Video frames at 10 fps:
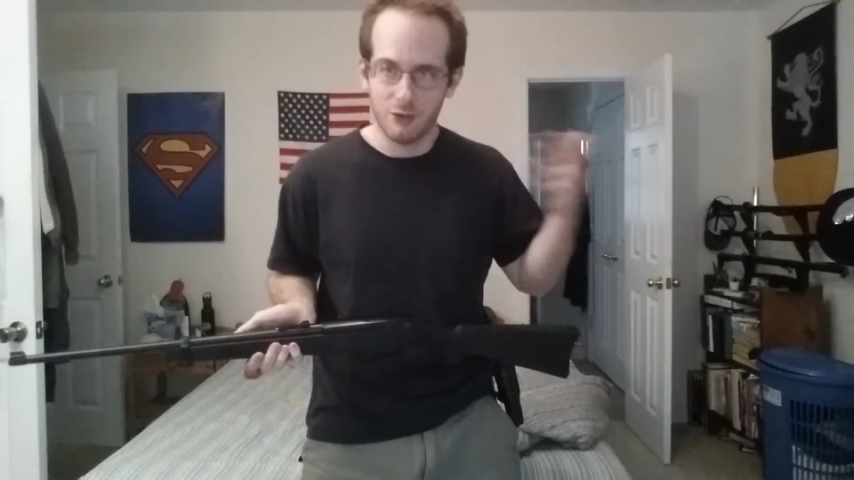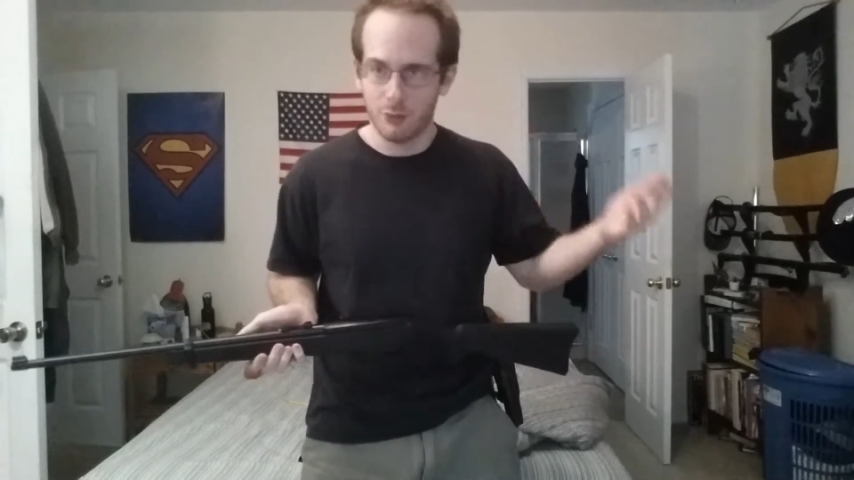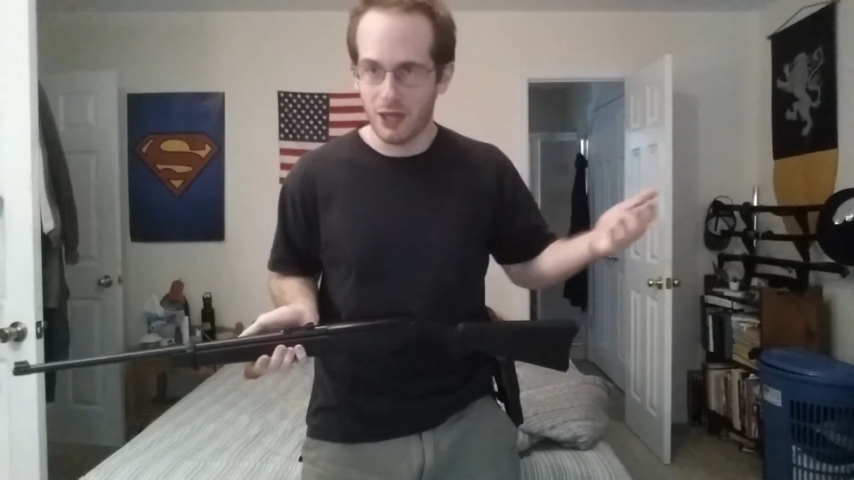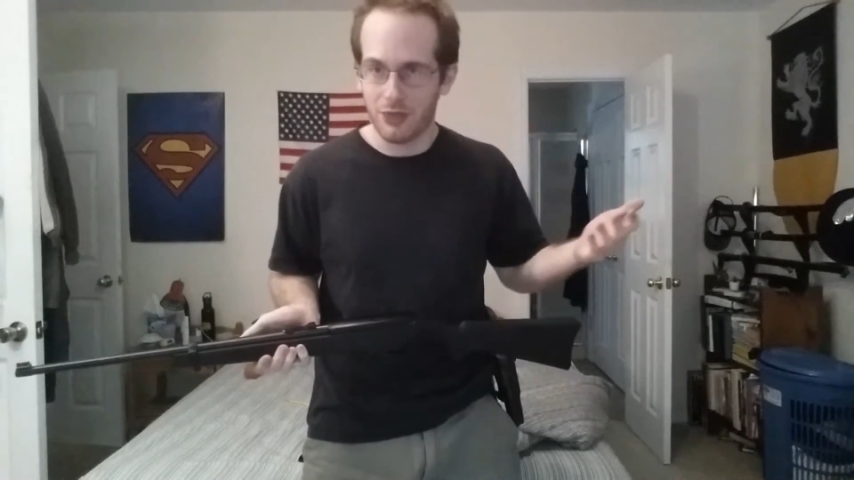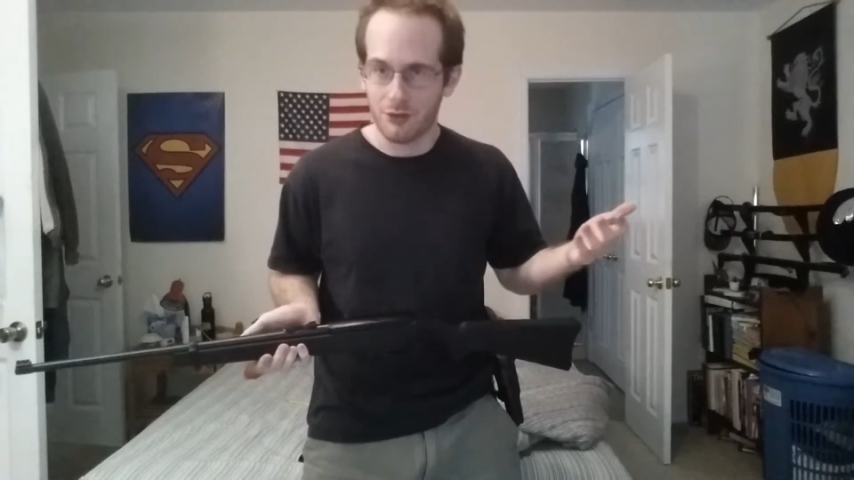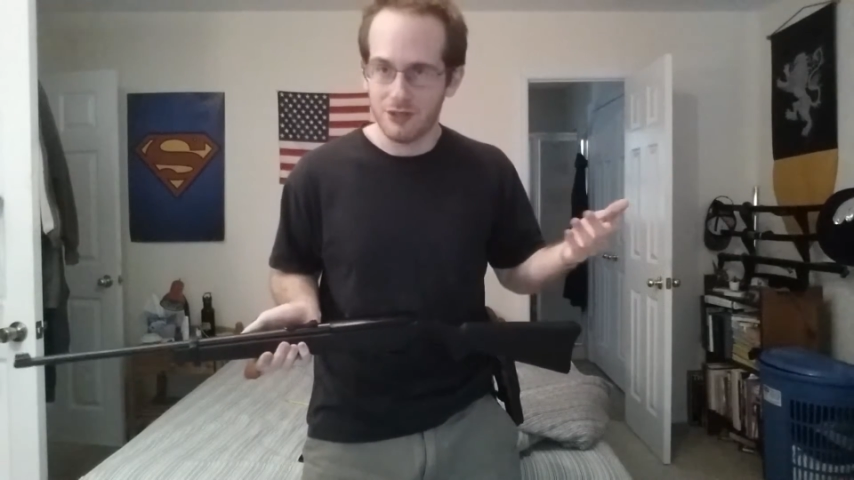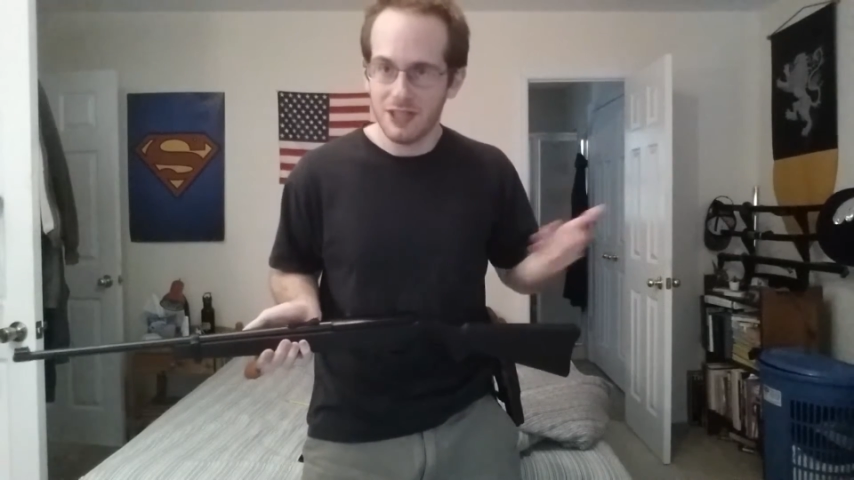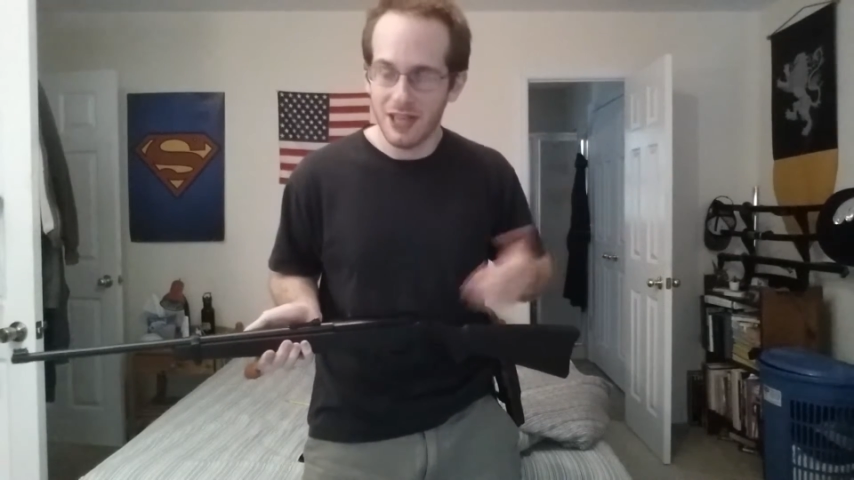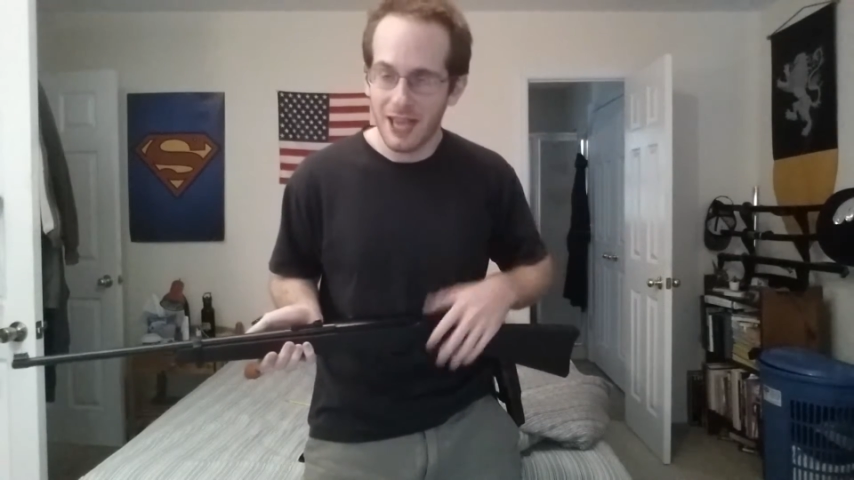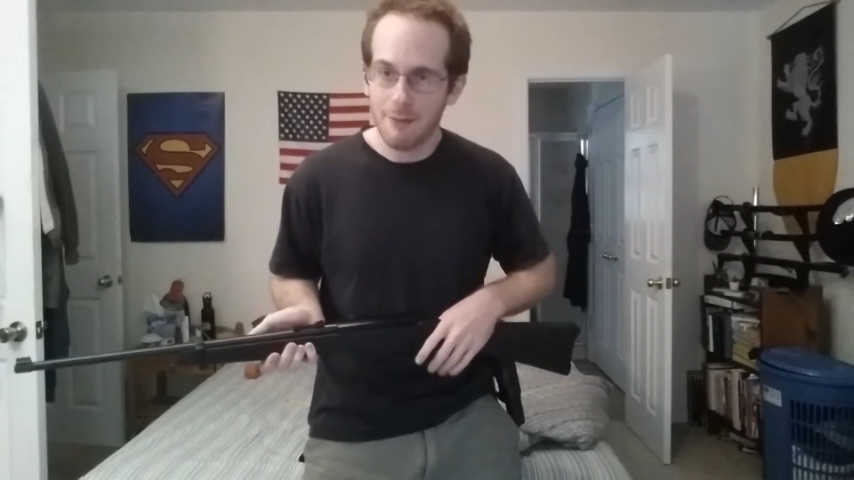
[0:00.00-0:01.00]

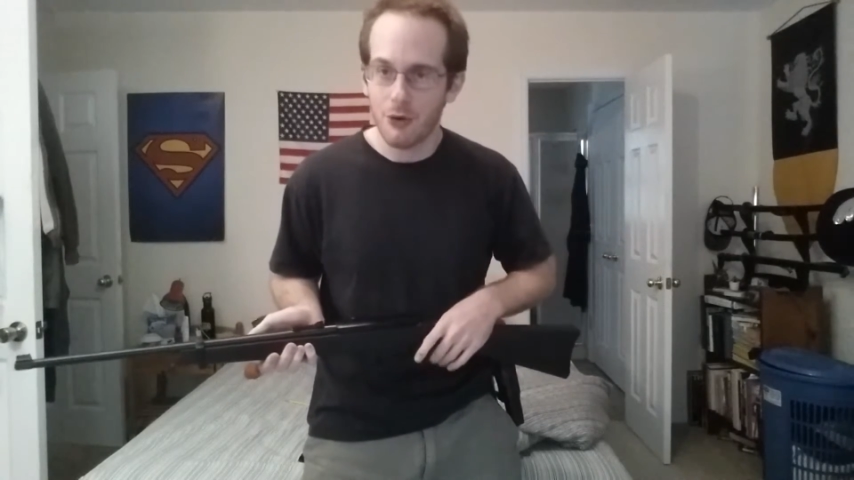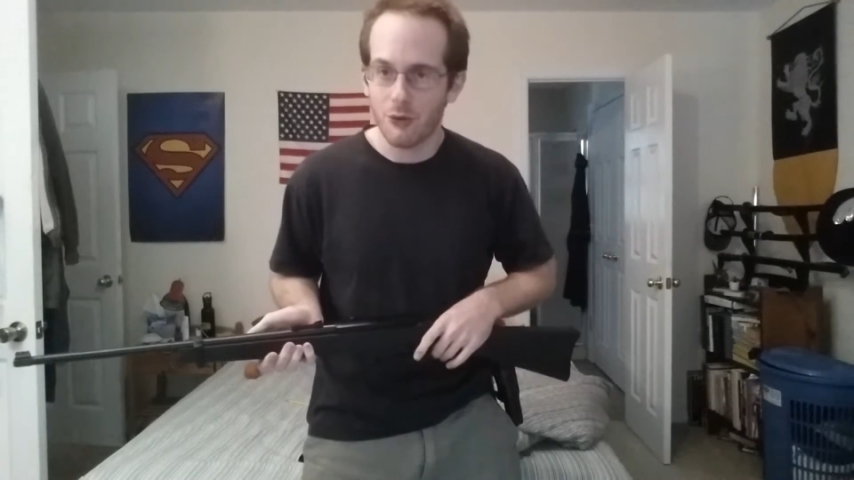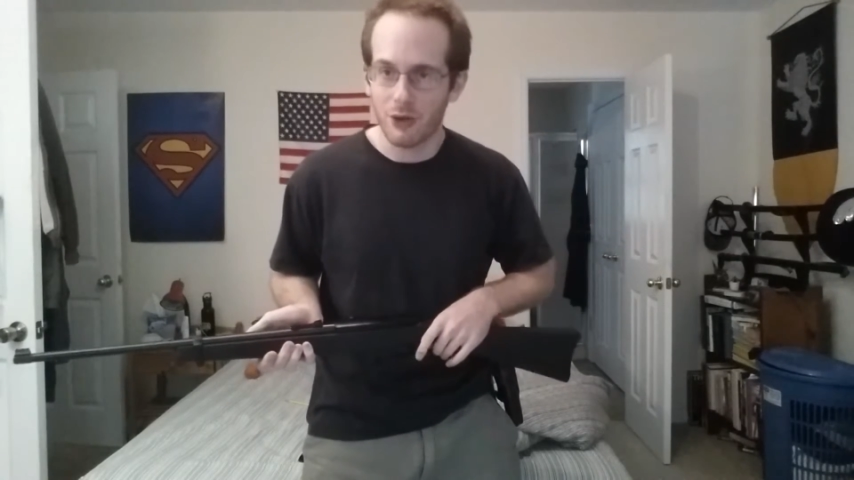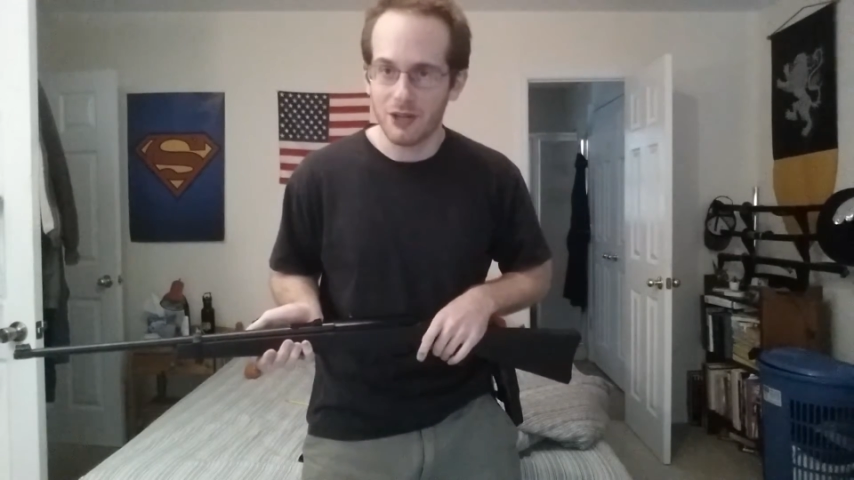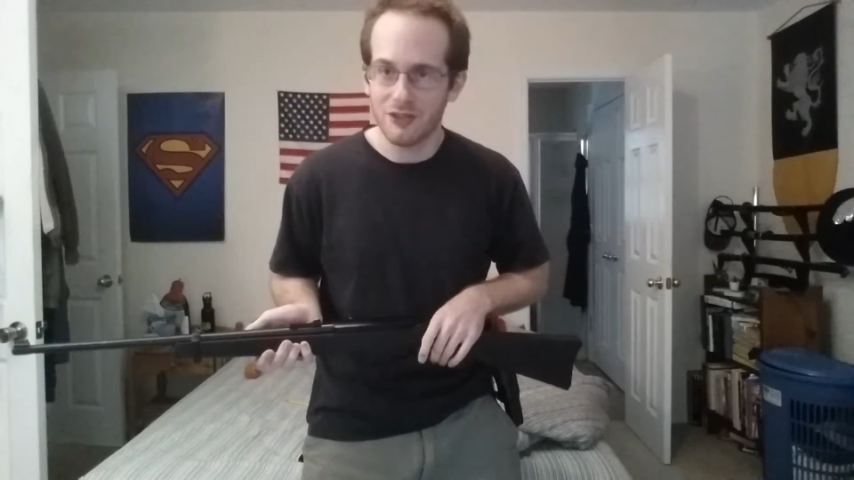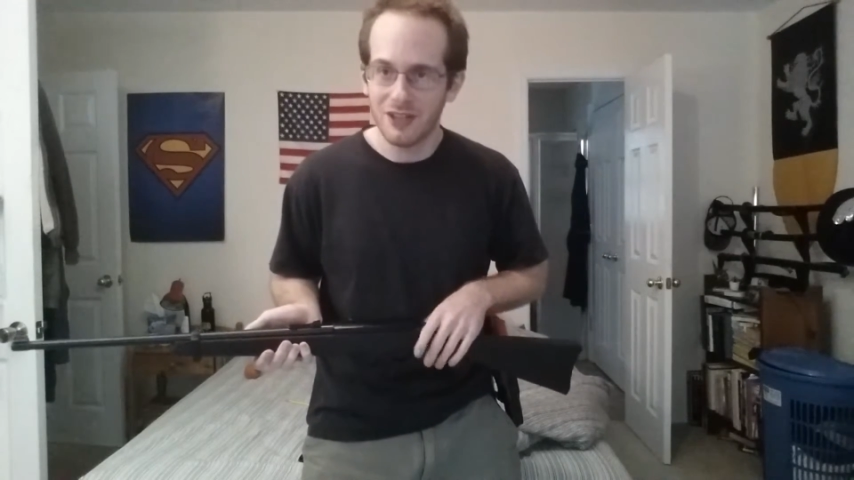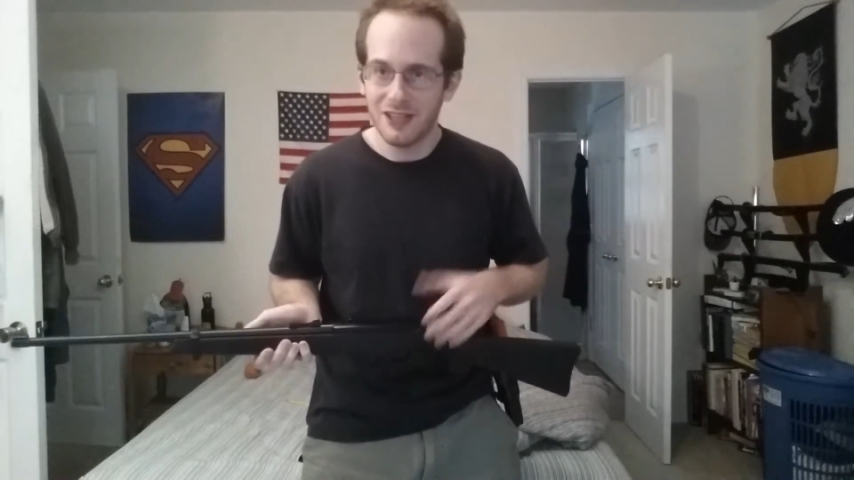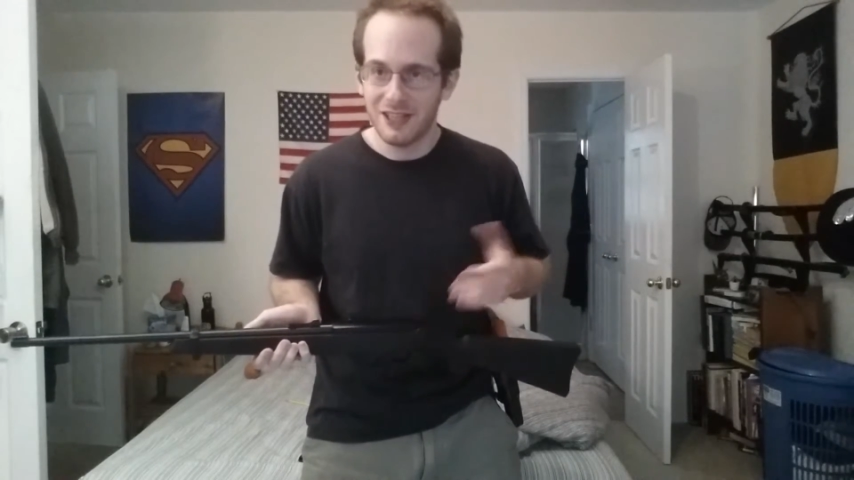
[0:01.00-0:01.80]
2013 ammo crunch